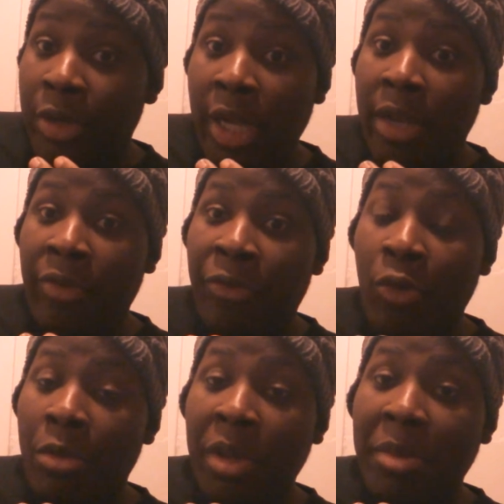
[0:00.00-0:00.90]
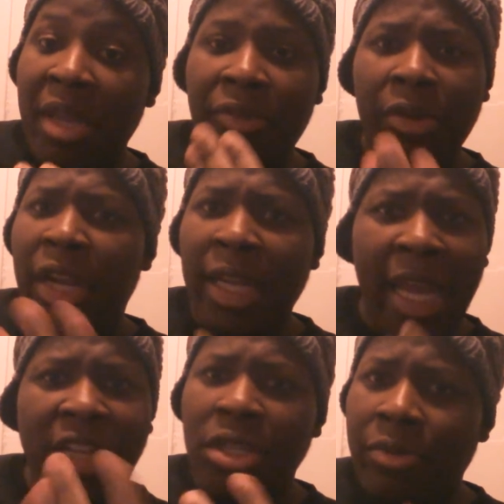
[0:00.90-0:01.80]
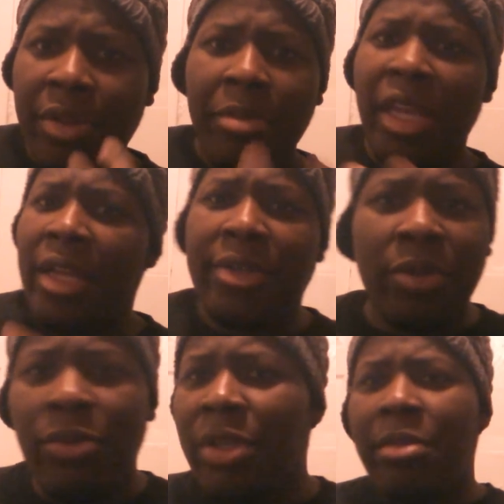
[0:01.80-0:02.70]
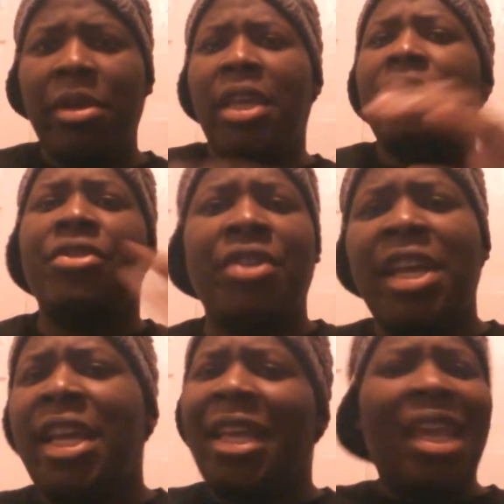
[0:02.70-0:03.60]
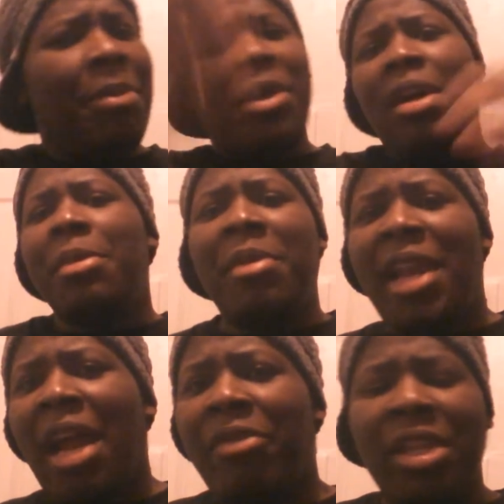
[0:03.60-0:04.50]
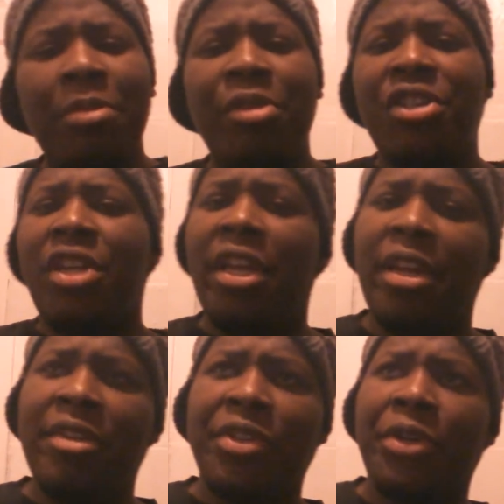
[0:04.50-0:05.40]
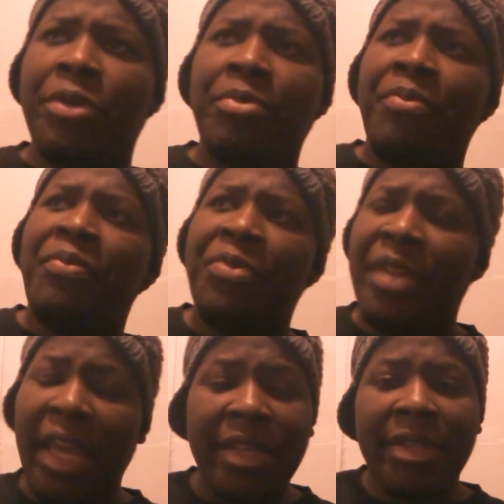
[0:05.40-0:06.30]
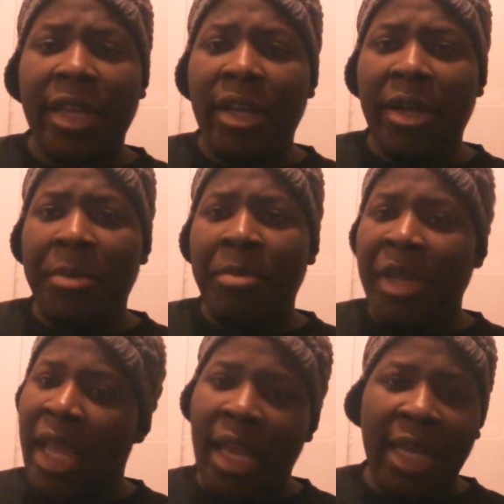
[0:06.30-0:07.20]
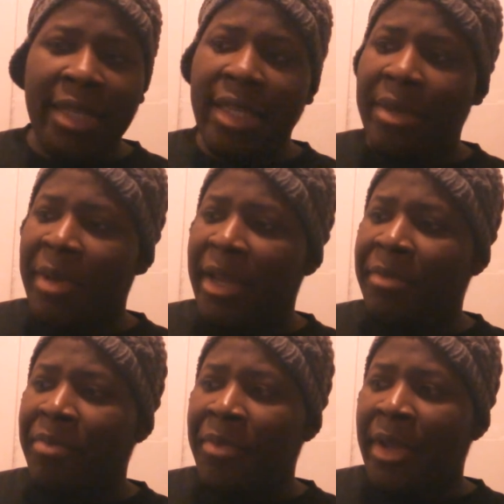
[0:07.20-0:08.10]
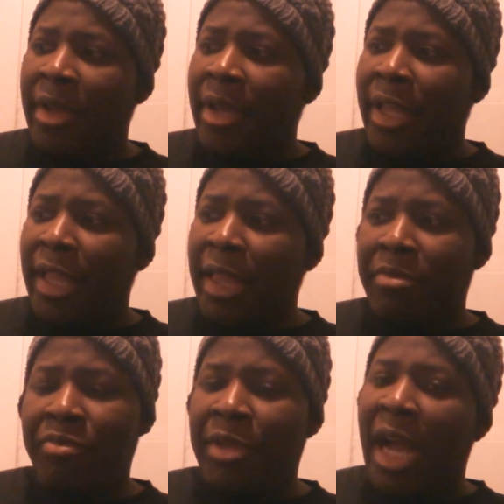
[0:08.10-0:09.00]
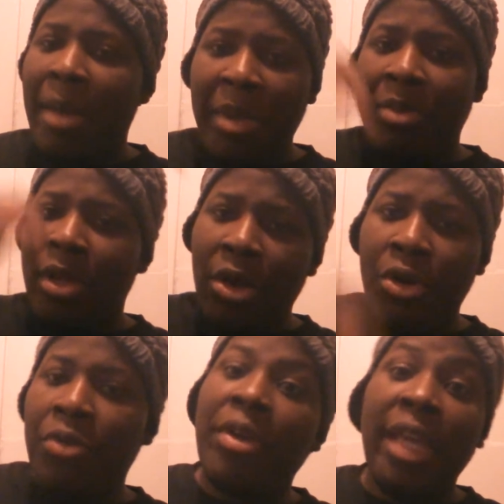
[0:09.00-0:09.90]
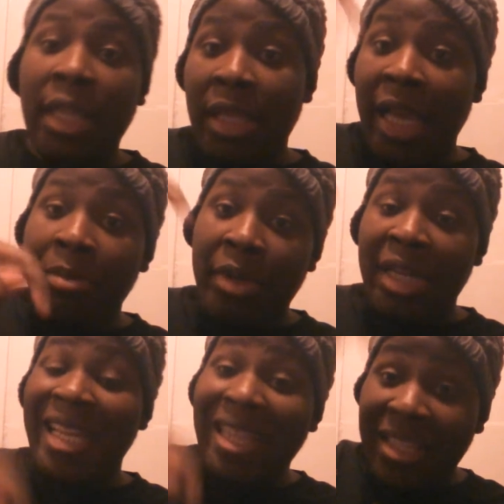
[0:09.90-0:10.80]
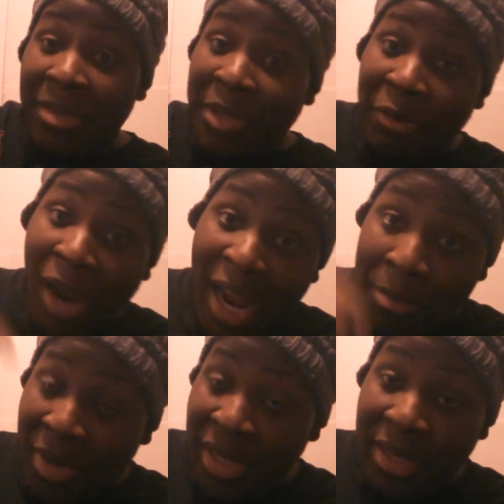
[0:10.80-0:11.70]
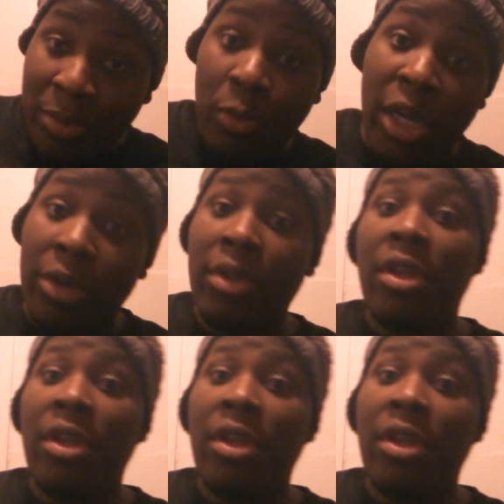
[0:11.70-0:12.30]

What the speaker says: informing me, for engaging with me and schooling me. And keep it coming, man. I really appreciate it. So thanks. But yeah, like I said, man, comment below. Hit the like button. Hit the subscribe button as well.